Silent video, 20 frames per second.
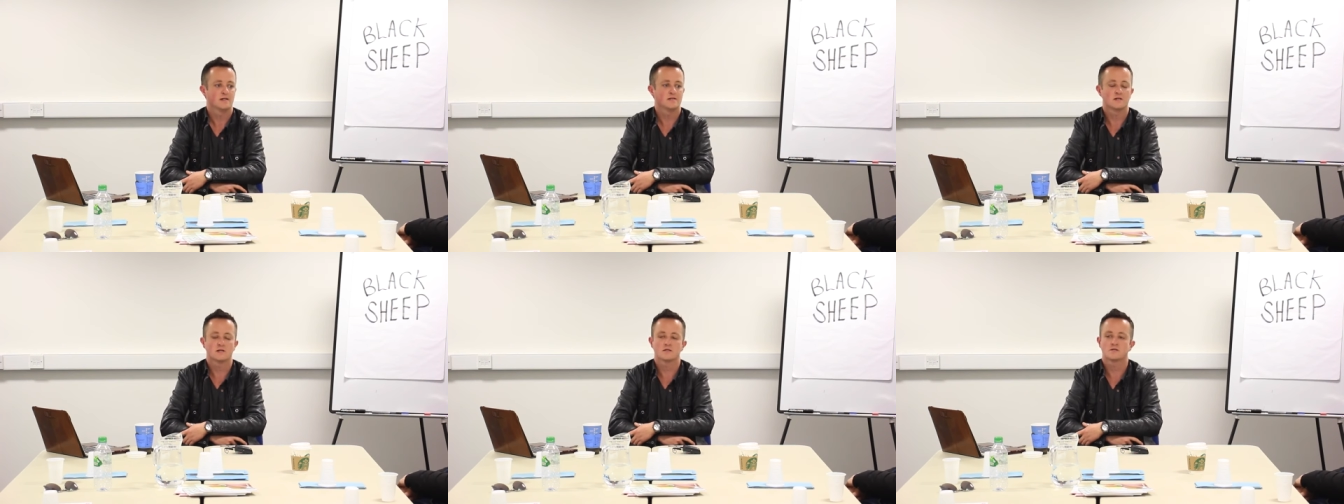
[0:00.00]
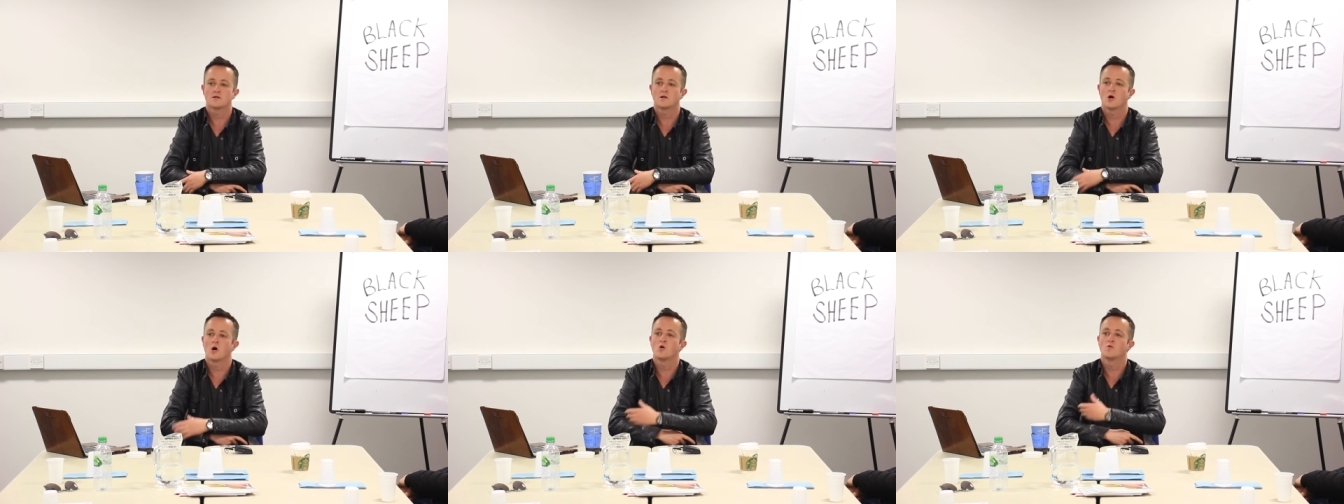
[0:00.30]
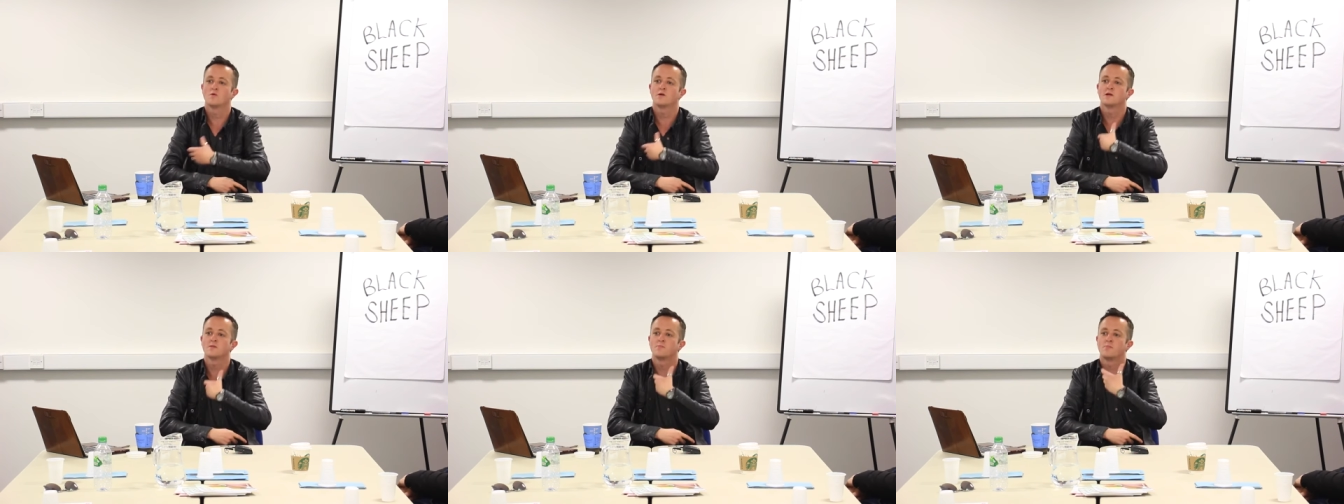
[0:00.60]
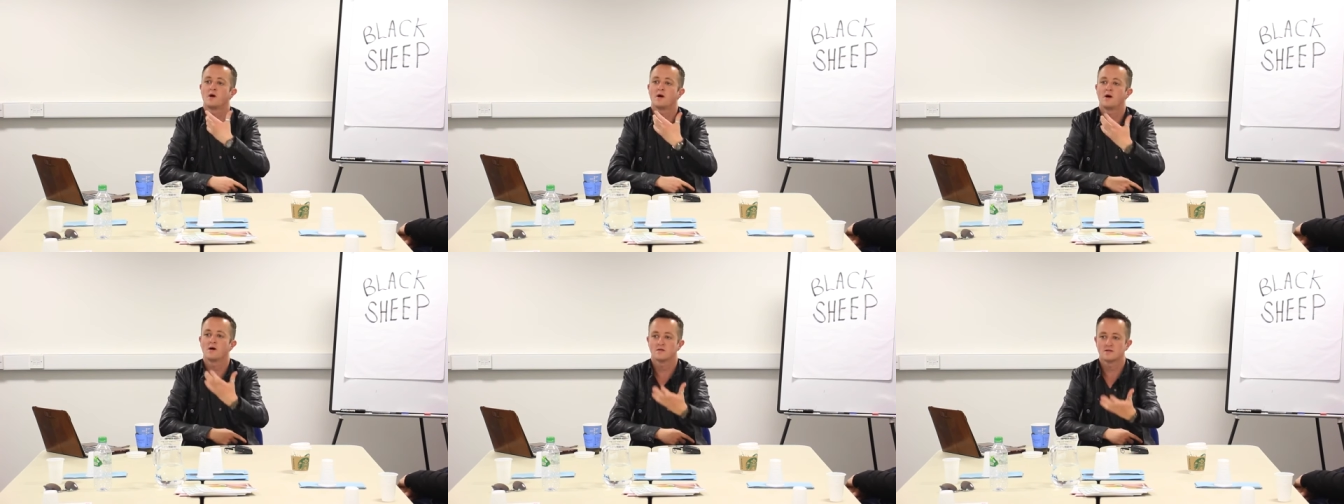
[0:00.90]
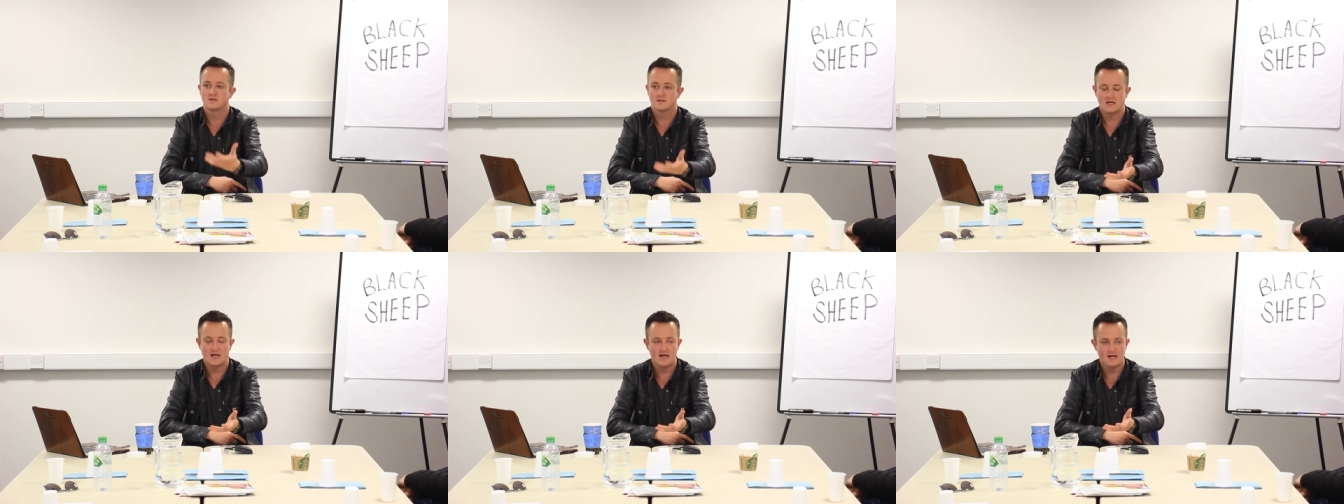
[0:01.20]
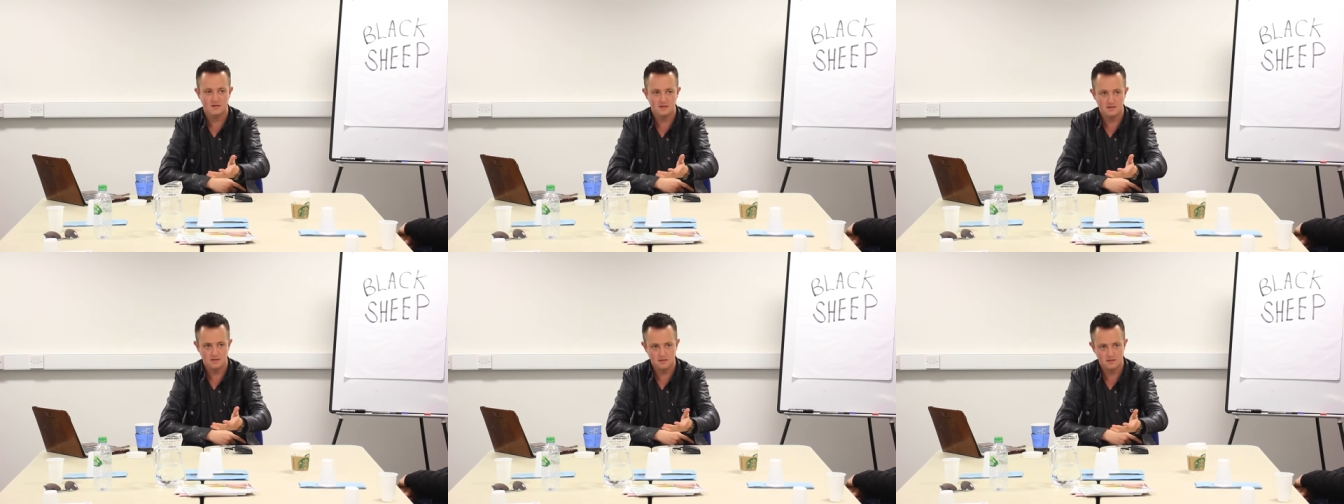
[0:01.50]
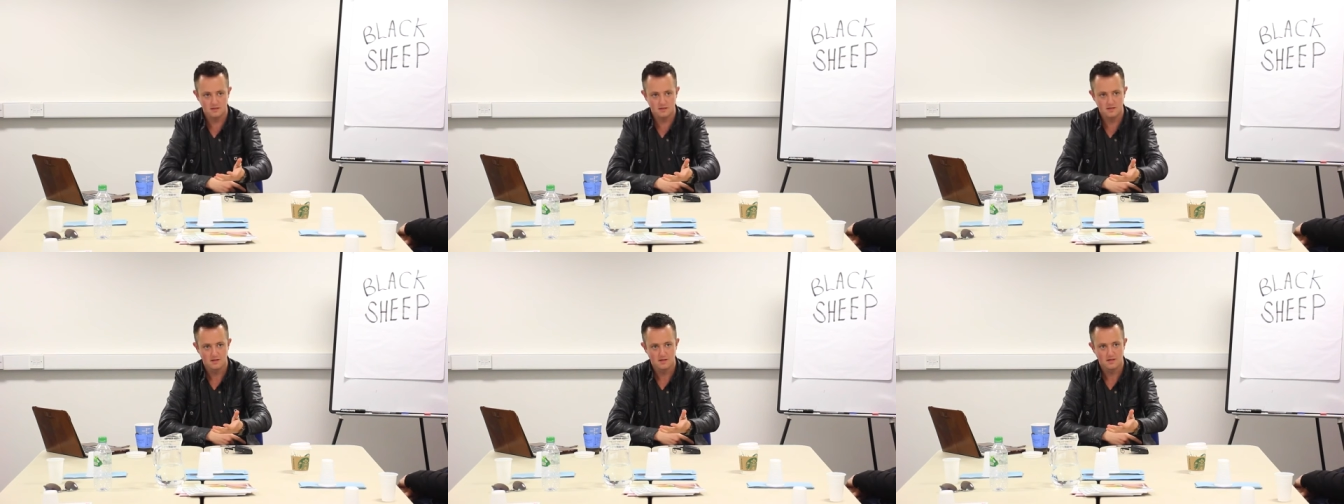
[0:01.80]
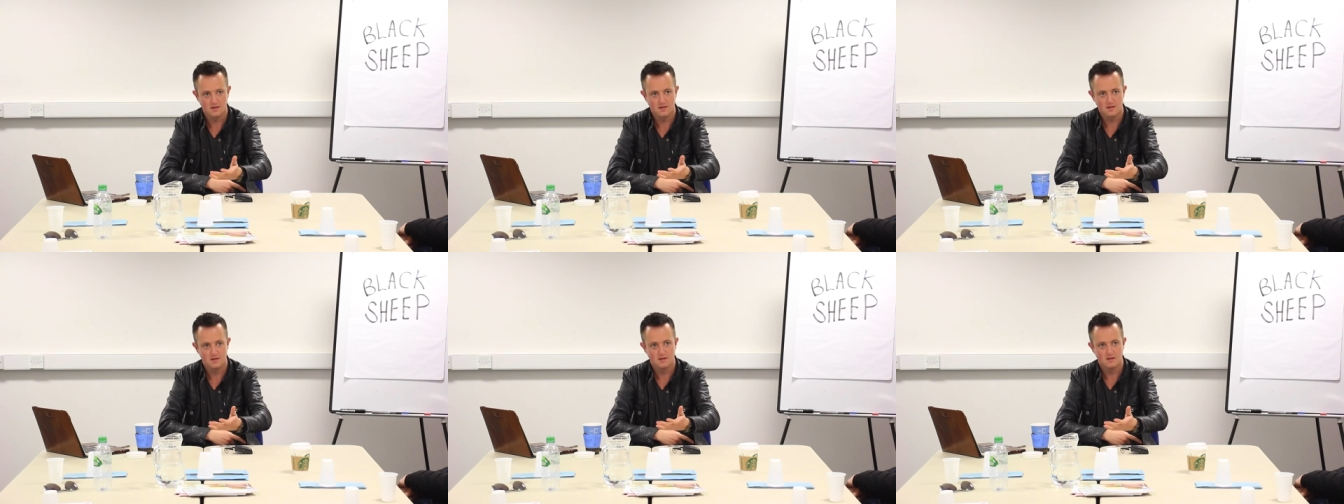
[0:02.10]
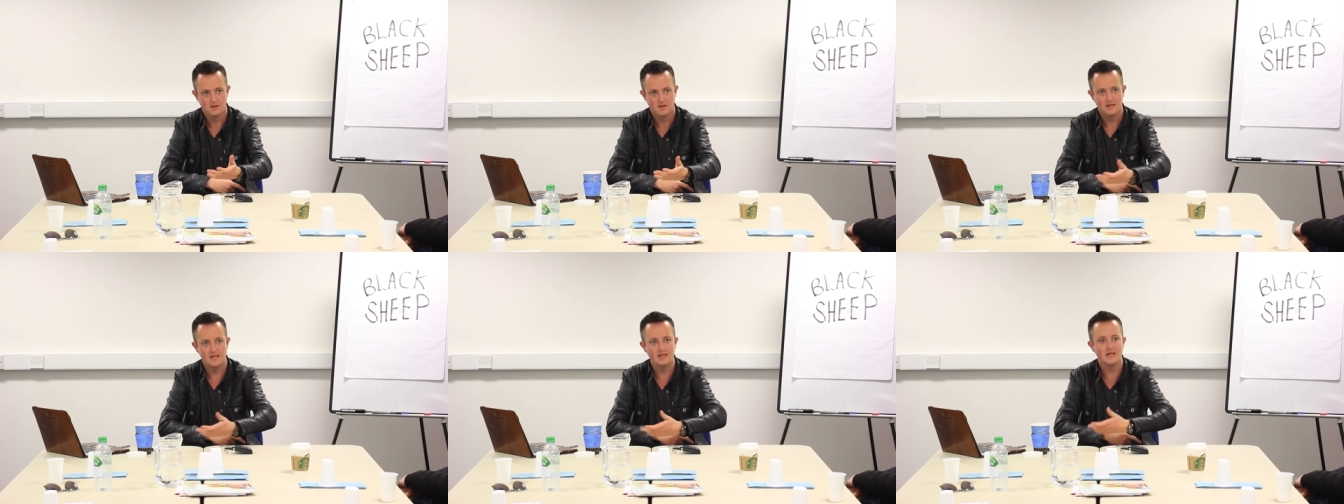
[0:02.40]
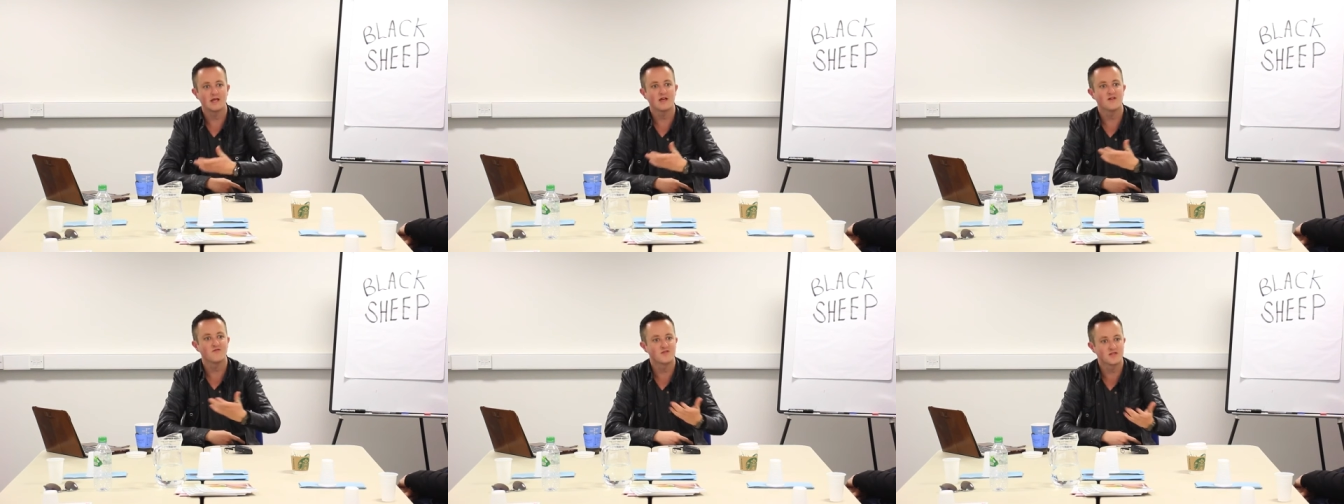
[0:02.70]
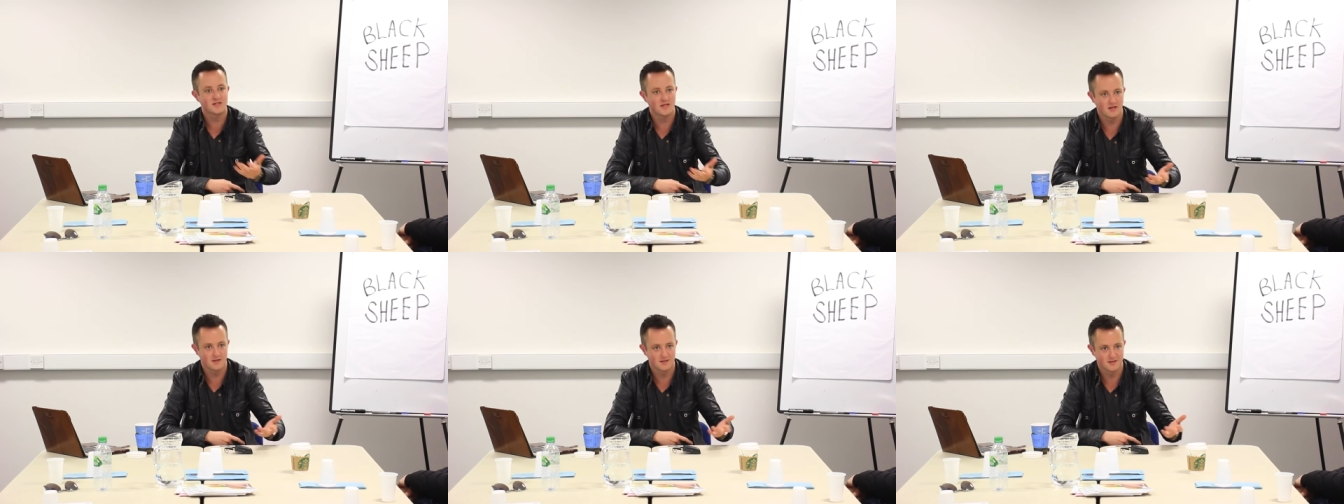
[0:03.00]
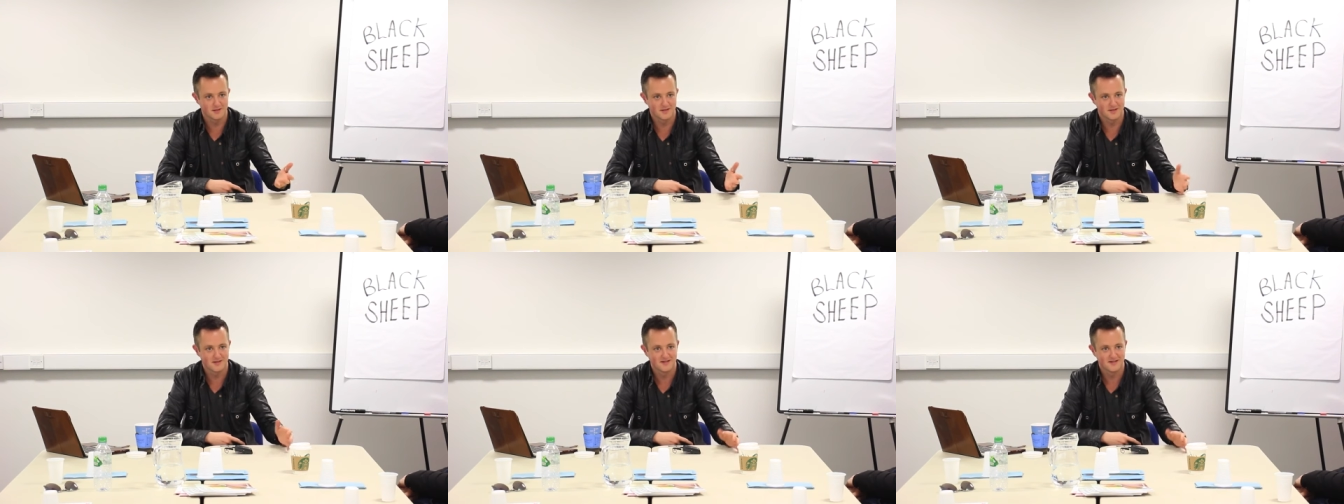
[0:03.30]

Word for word: He doesn't only pass tests, he gives tests.